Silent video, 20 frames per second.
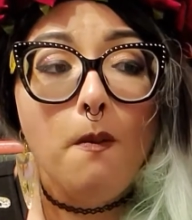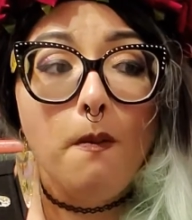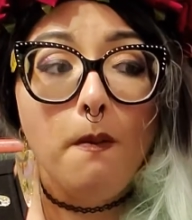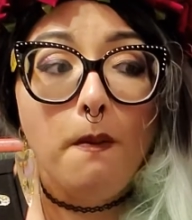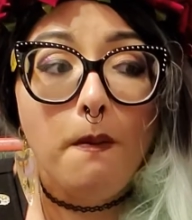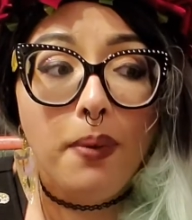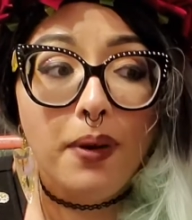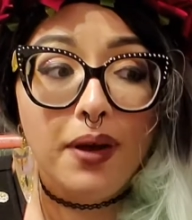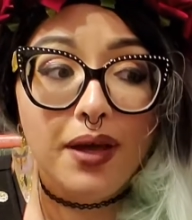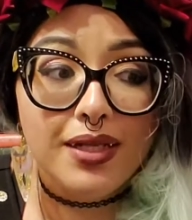
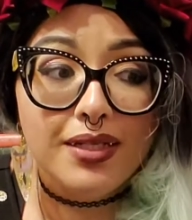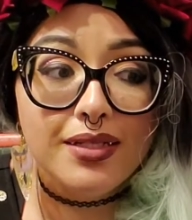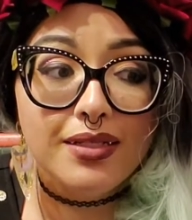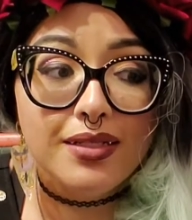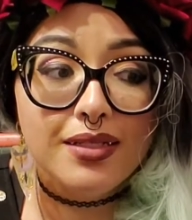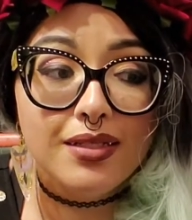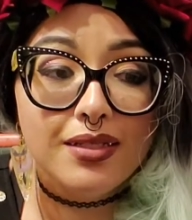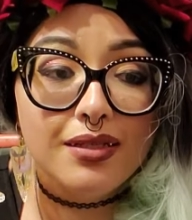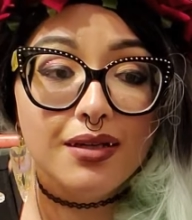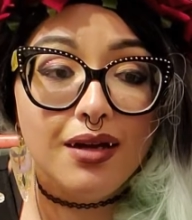but
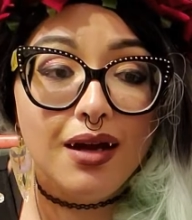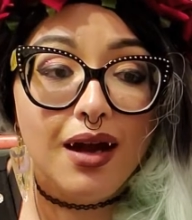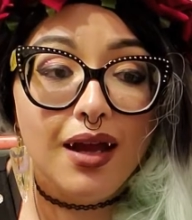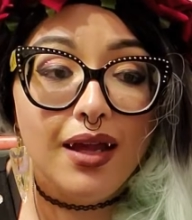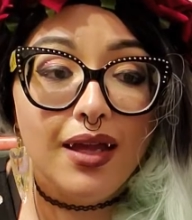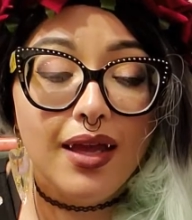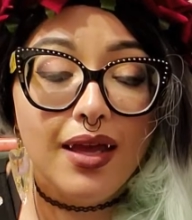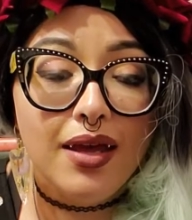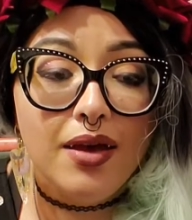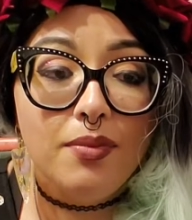I
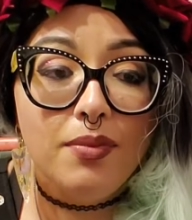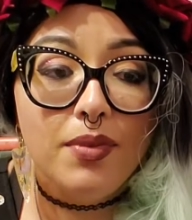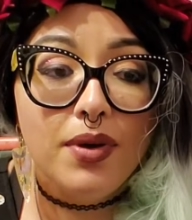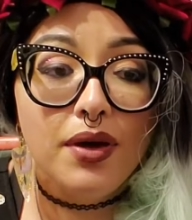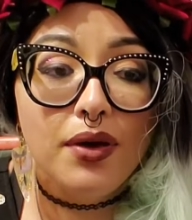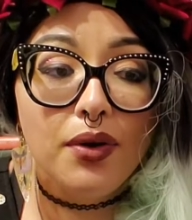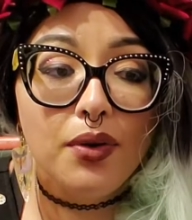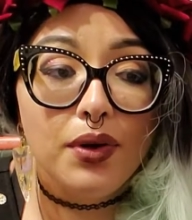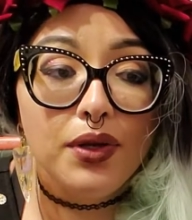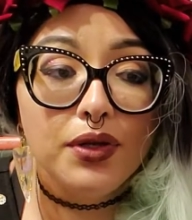am
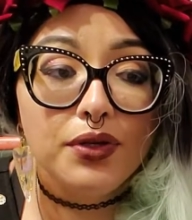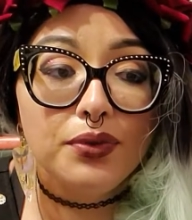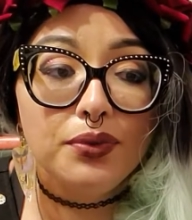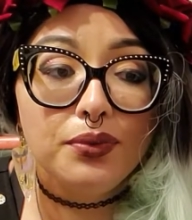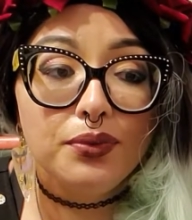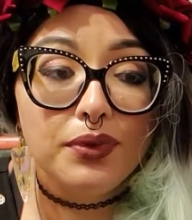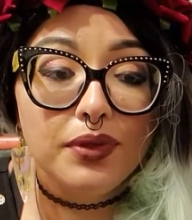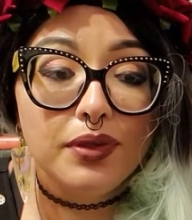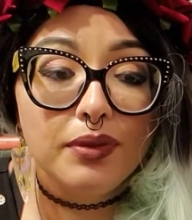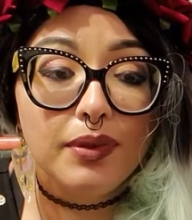going to
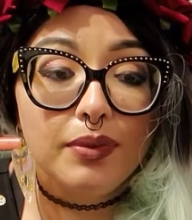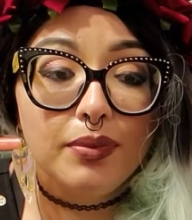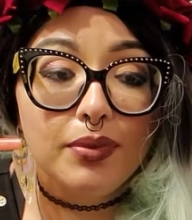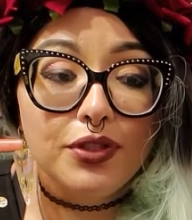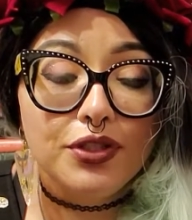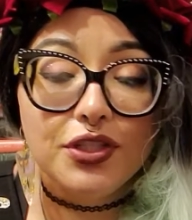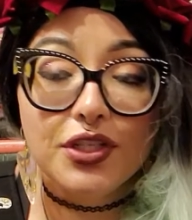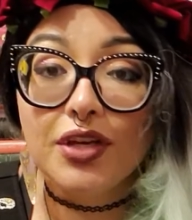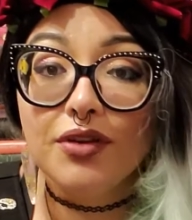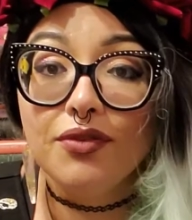really be
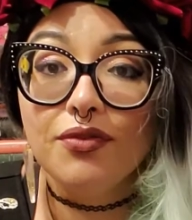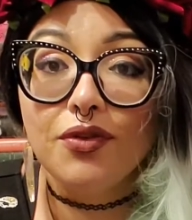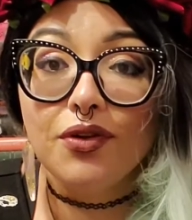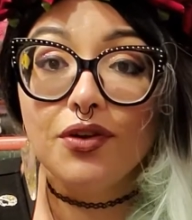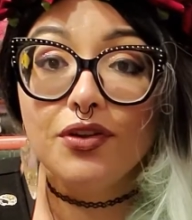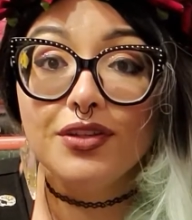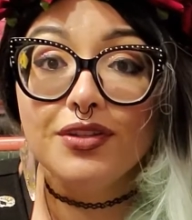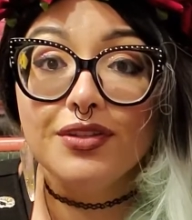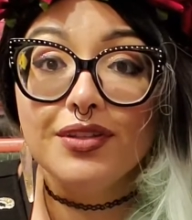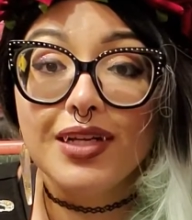pushing it for
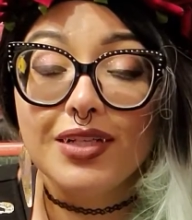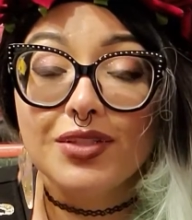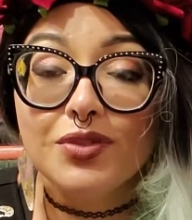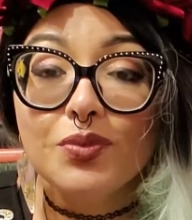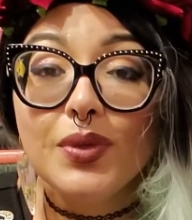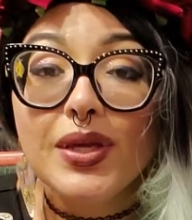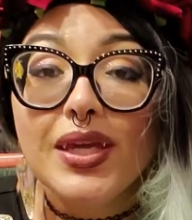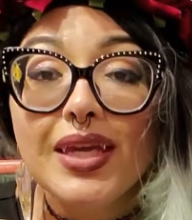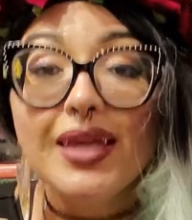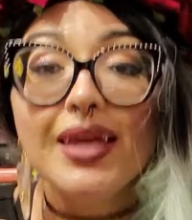this next
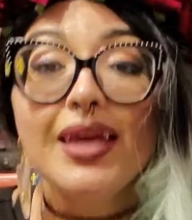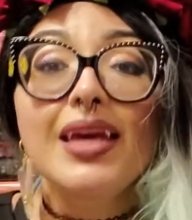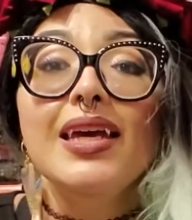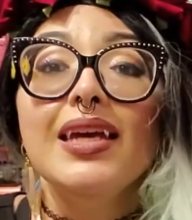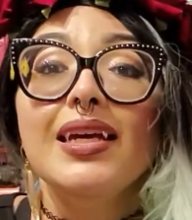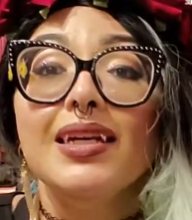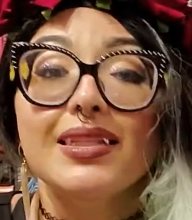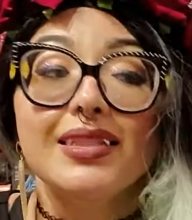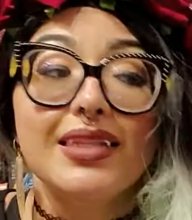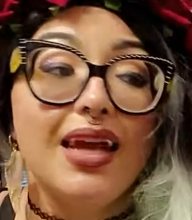week
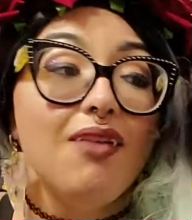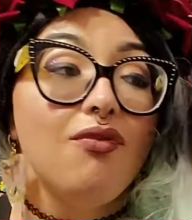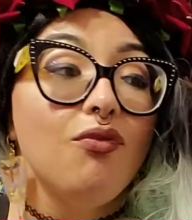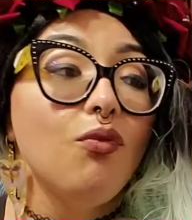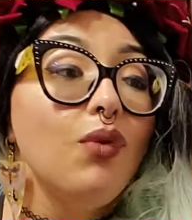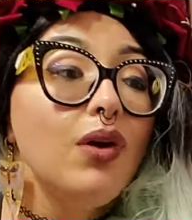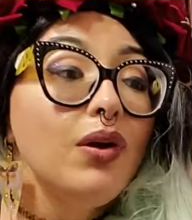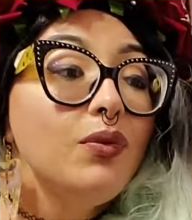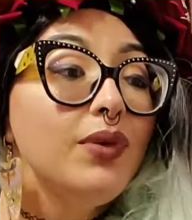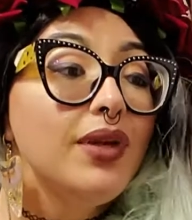because I have
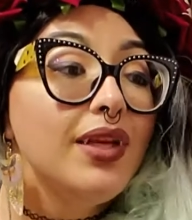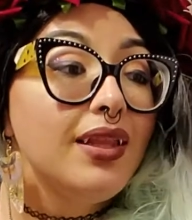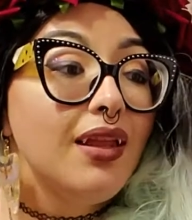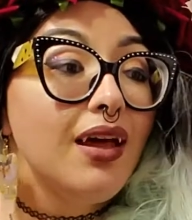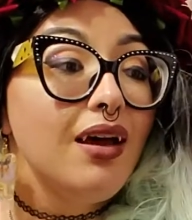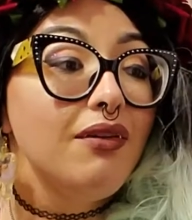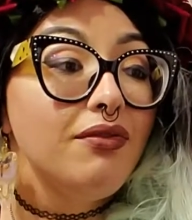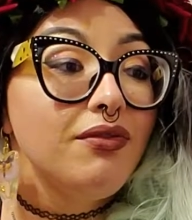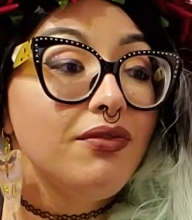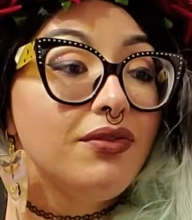1 week
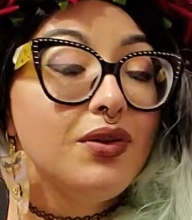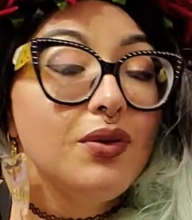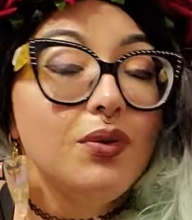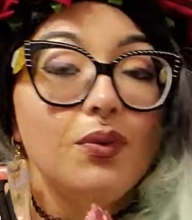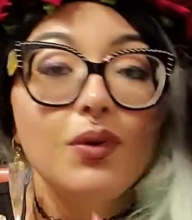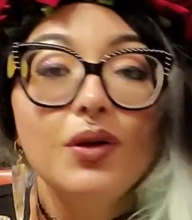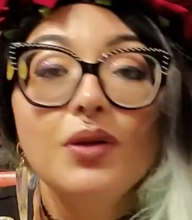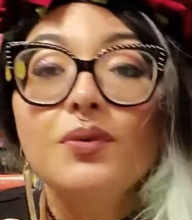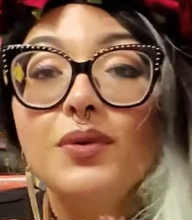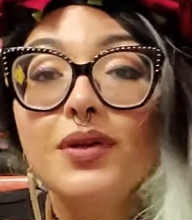left.
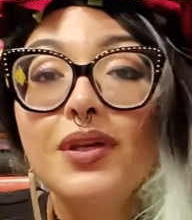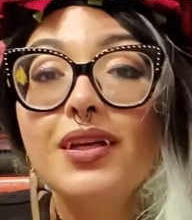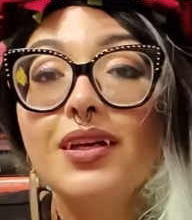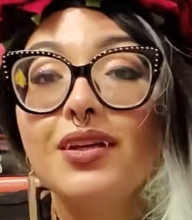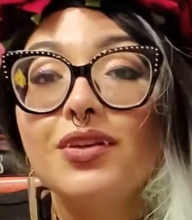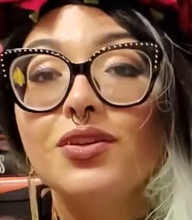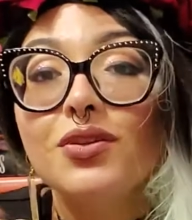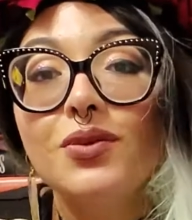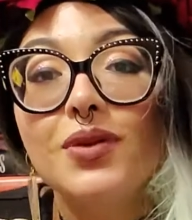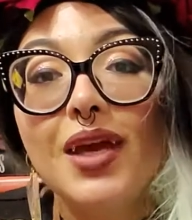1 week
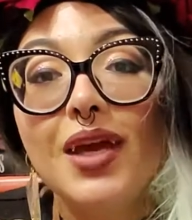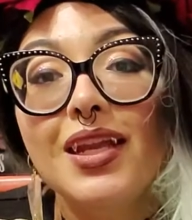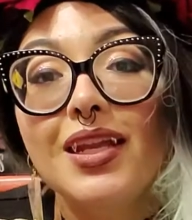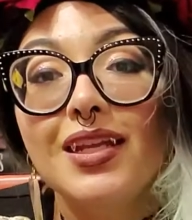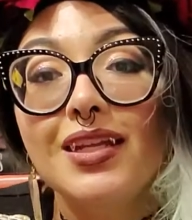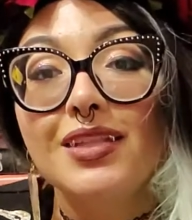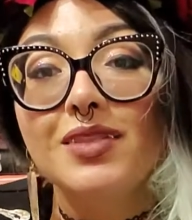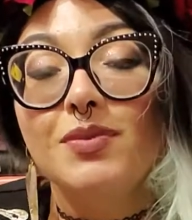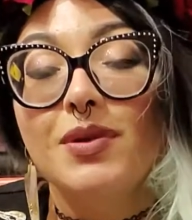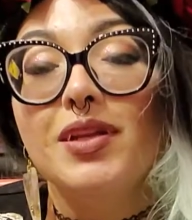to get in
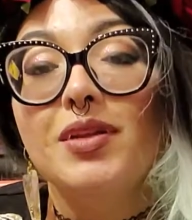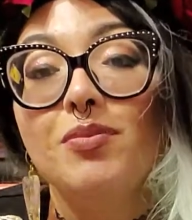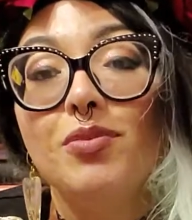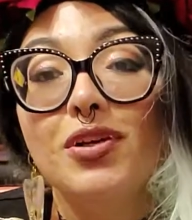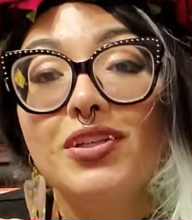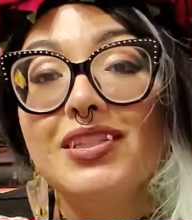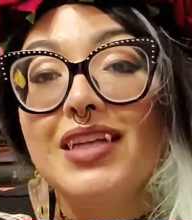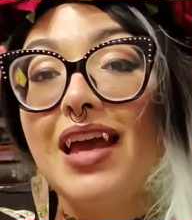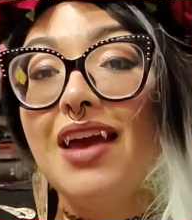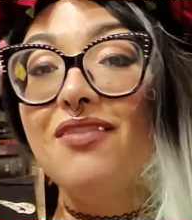as many
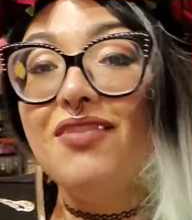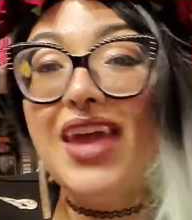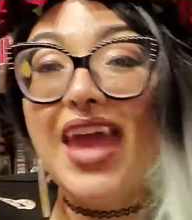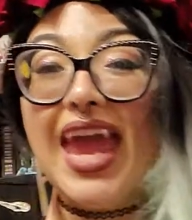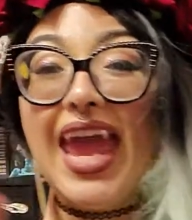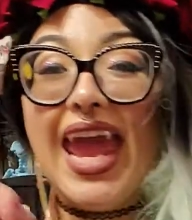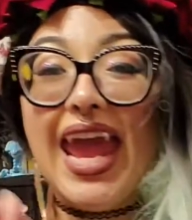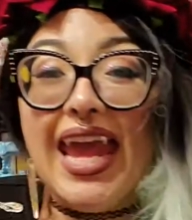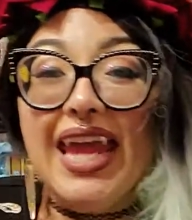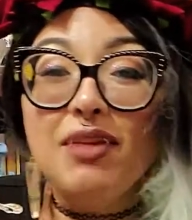books. I have
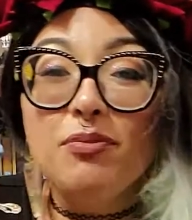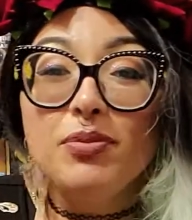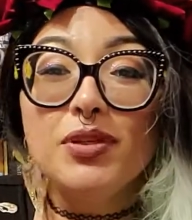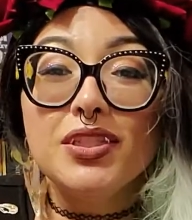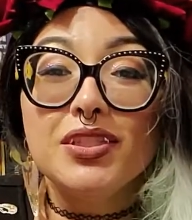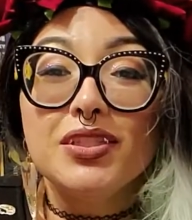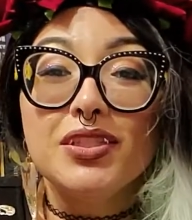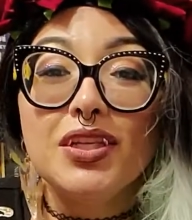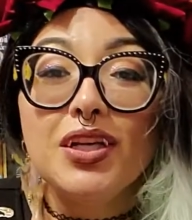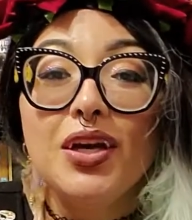8
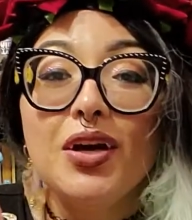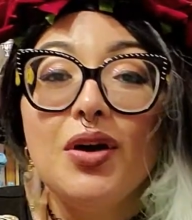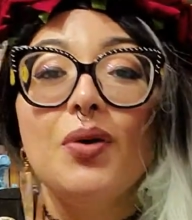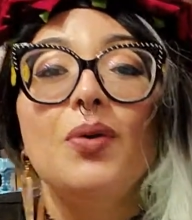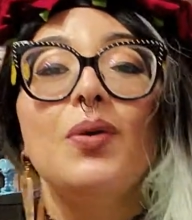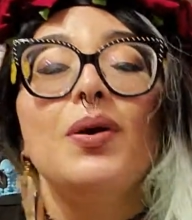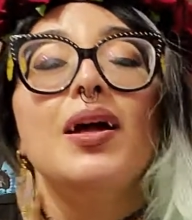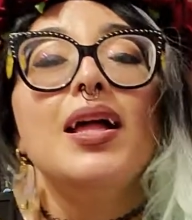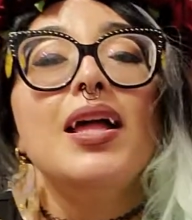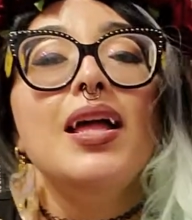books to go.
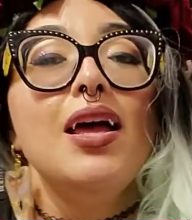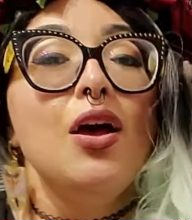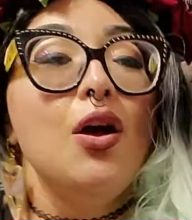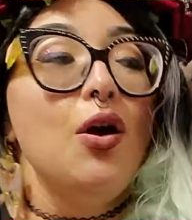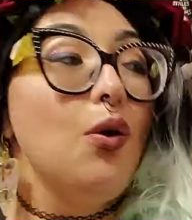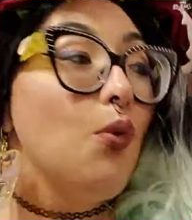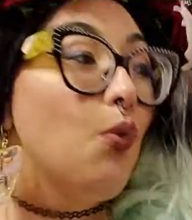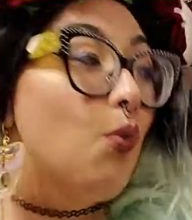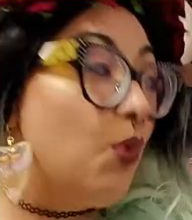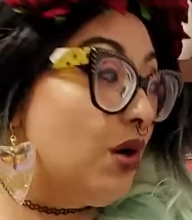
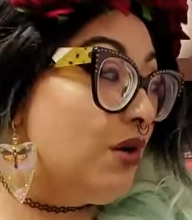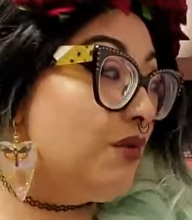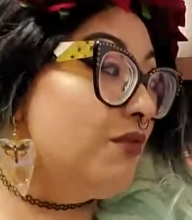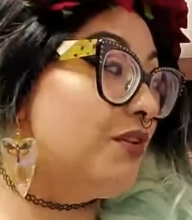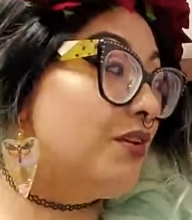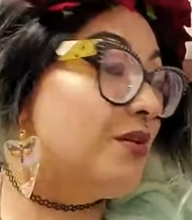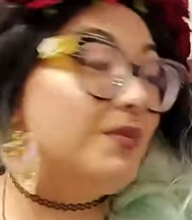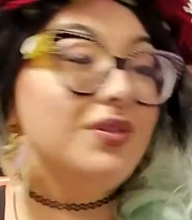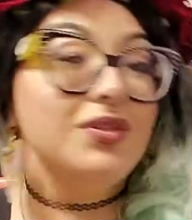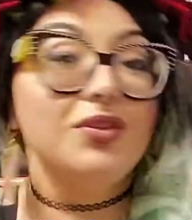One of
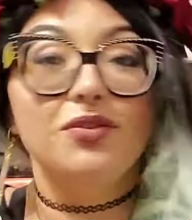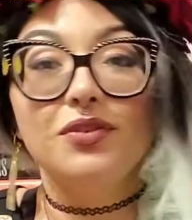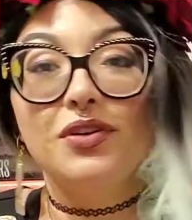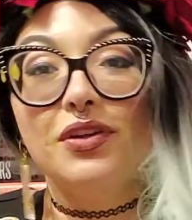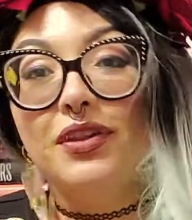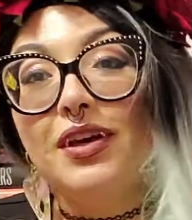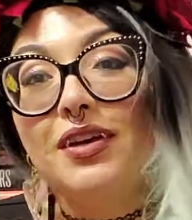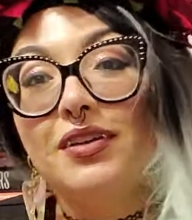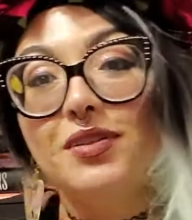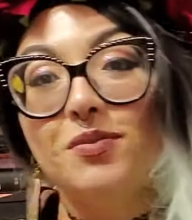them is over
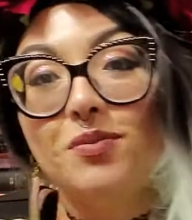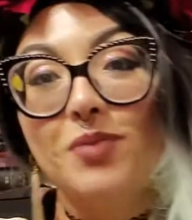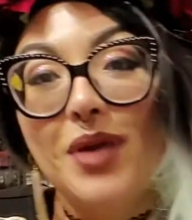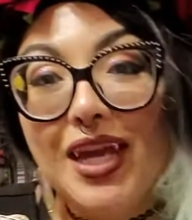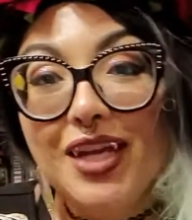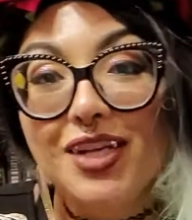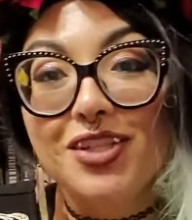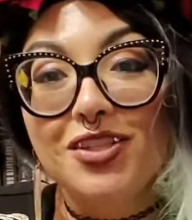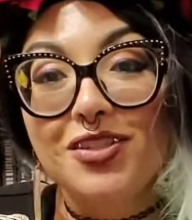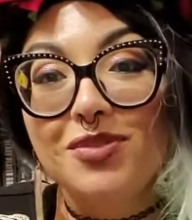1,000
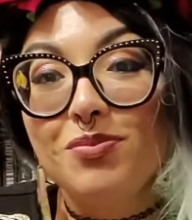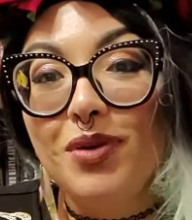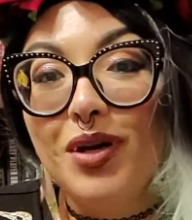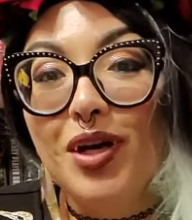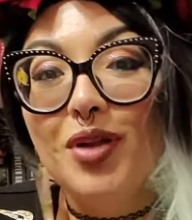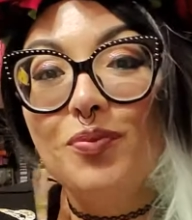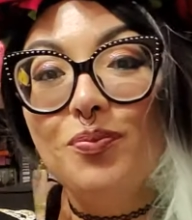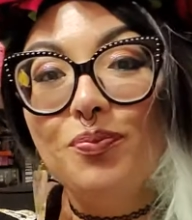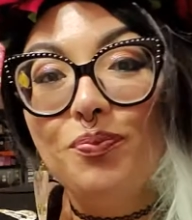pages, but